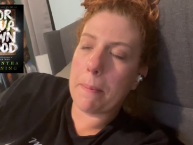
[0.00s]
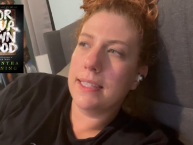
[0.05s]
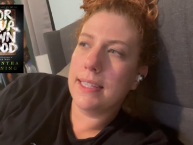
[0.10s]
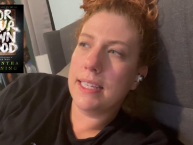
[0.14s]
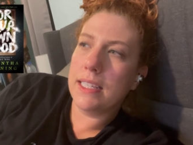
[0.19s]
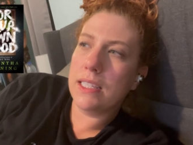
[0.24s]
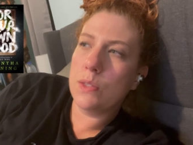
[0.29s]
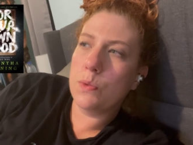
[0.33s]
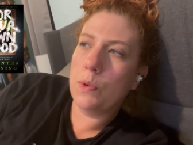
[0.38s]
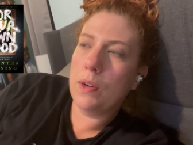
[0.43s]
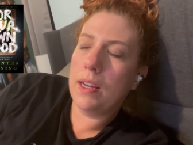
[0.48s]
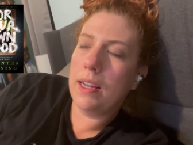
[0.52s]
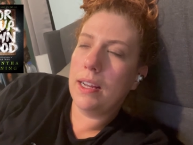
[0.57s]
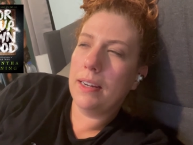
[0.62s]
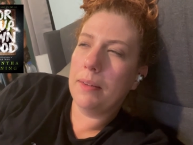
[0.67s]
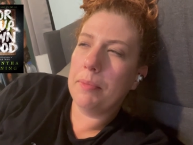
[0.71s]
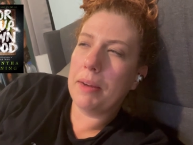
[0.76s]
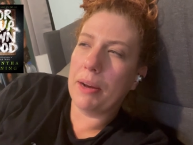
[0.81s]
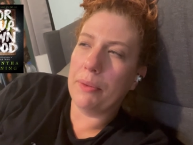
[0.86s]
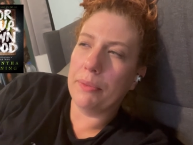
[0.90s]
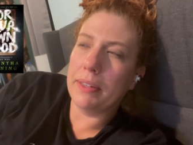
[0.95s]
This one, I'm
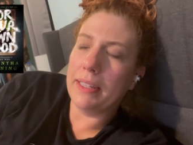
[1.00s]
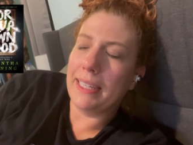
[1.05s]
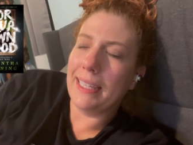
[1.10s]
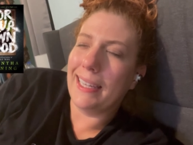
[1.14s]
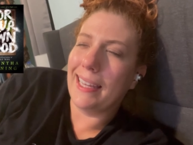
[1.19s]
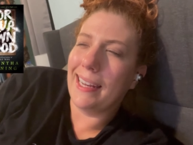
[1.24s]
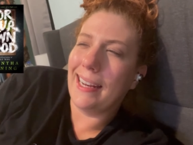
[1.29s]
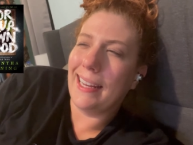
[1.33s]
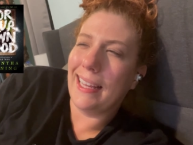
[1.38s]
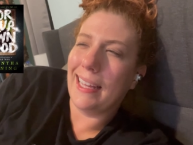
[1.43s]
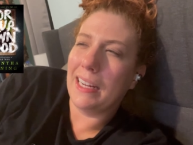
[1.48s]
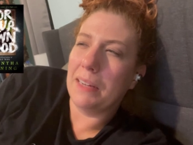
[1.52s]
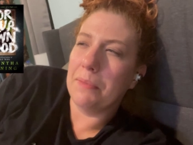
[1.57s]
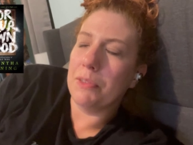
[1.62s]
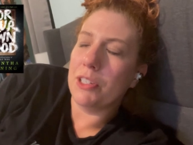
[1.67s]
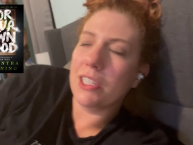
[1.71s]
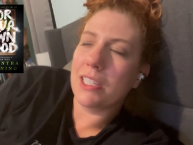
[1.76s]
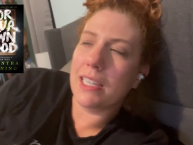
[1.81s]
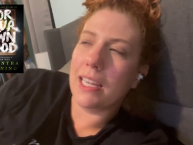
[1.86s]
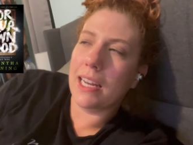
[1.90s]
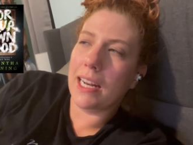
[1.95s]
not really getting it. I'm
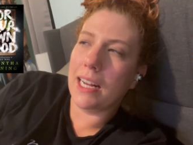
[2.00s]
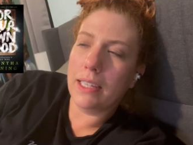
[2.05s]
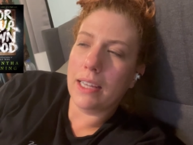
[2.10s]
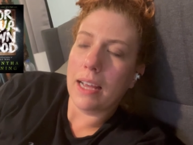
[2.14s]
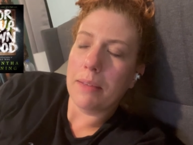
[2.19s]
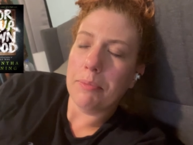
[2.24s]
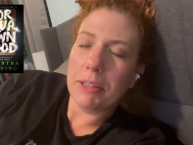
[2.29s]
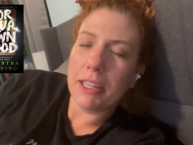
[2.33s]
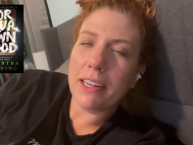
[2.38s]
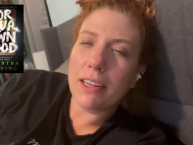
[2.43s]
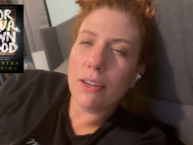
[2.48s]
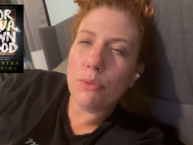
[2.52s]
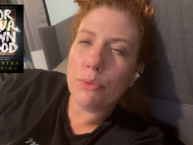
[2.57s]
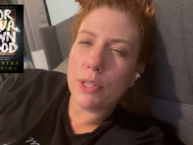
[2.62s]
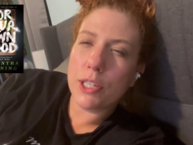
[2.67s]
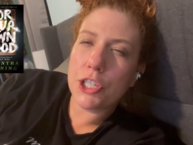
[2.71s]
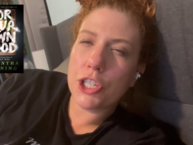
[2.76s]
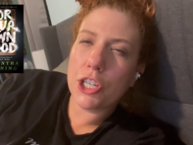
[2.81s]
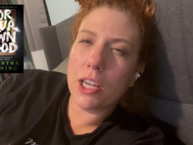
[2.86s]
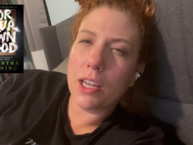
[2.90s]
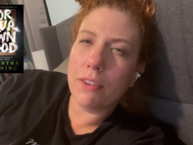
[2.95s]
just getting I'm getting
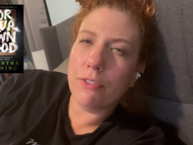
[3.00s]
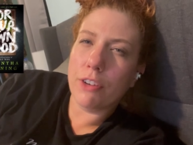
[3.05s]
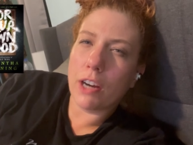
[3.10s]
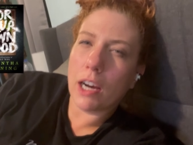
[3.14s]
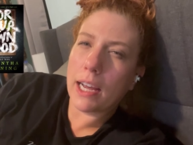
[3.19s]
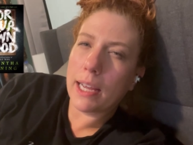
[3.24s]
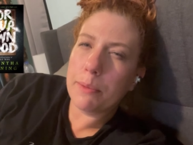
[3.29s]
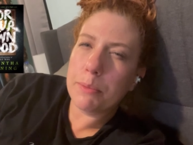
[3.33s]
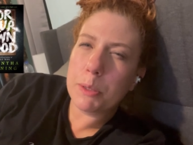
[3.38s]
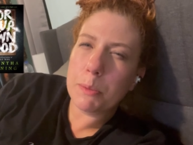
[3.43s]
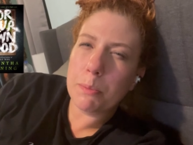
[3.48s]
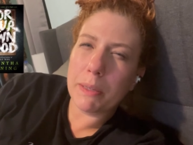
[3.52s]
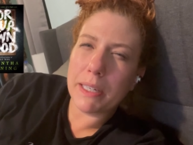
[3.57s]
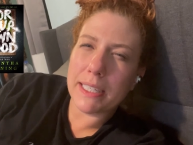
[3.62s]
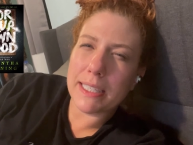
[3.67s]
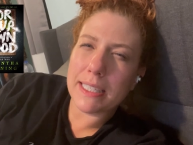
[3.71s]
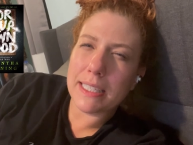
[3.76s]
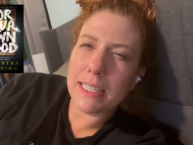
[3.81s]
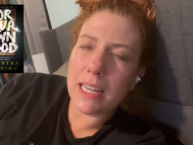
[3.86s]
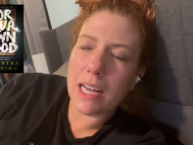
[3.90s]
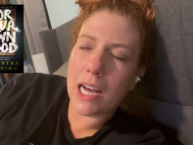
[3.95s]
rich kid vibes, but
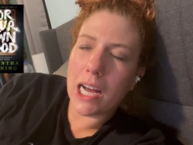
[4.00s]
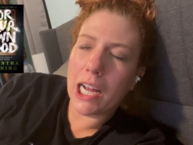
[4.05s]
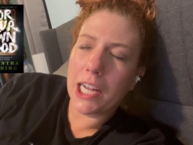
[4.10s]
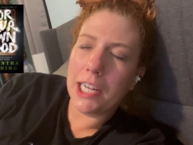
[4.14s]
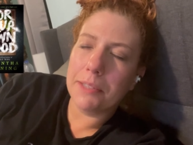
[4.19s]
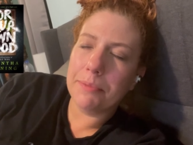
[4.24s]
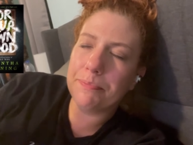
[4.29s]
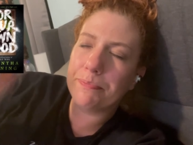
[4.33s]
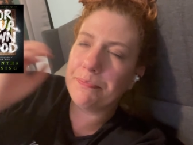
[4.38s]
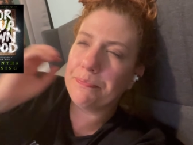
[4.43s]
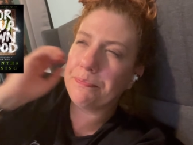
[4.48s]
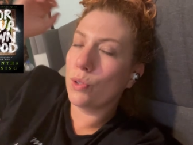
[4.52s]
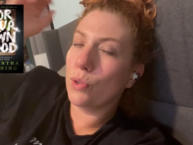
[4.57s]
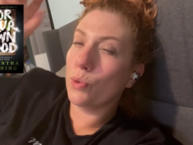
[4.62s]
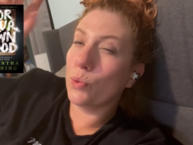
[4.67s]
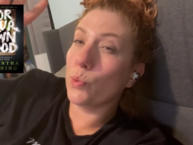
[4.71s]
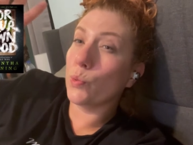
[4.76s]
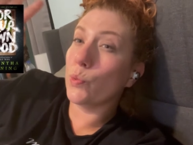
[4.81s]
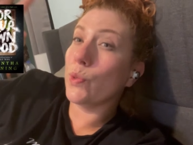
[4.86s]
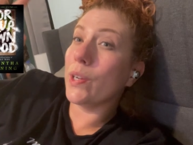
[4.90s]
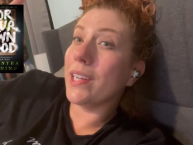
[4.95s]
it's not
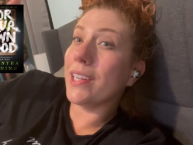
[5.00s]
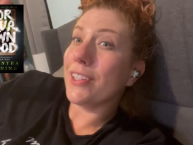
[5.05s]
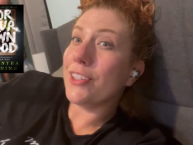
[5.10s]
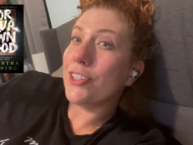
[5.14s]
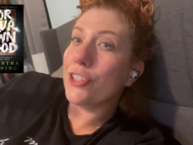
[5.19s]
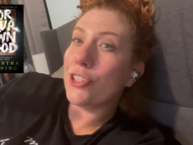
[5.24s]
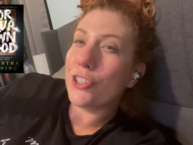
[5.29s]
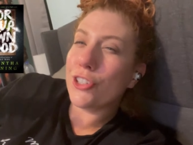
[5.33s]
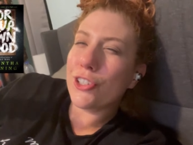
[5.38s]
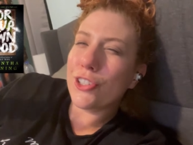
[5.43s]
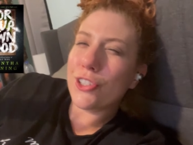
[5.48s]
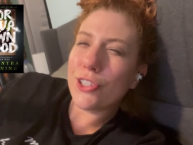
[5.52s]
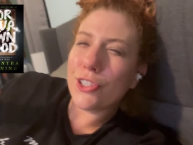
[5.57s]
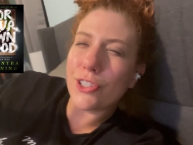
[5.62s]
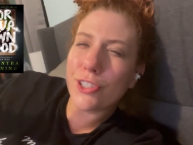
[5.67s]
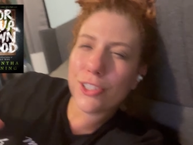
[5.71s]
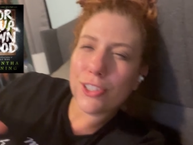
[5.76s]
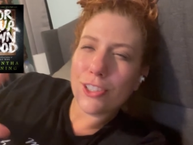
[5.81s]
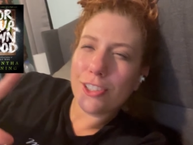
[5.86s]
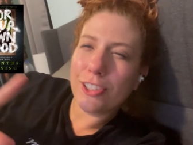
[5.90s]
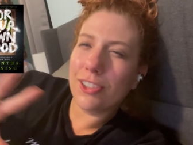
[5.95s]

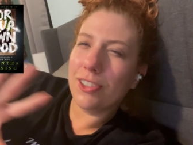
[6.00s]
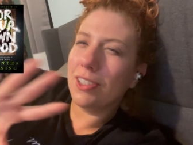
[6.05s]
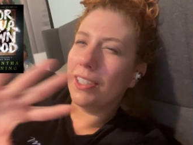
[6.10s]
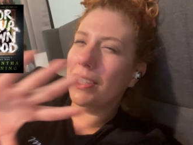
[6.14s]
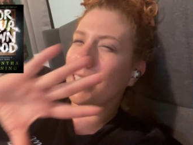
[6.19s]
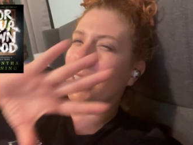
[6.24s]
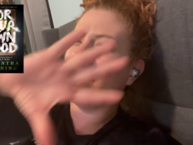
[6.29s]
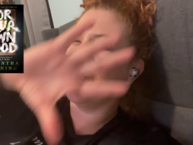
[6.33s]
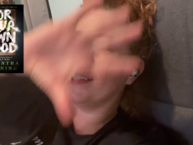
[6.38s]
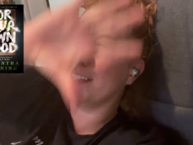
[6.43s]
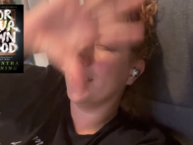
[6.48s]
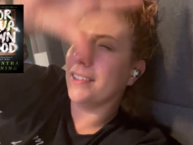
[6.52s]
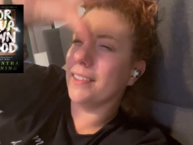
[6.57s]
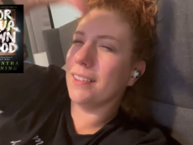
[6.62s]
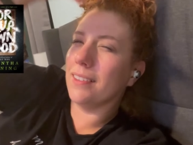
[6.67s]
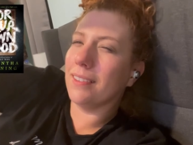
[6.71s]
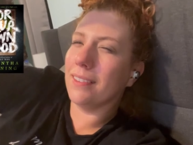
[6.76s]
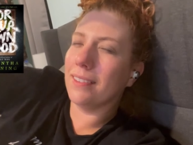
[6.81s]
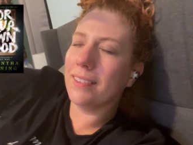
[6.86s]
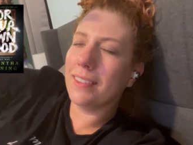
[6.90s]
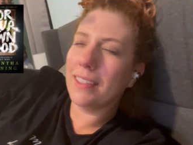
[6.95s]
rich in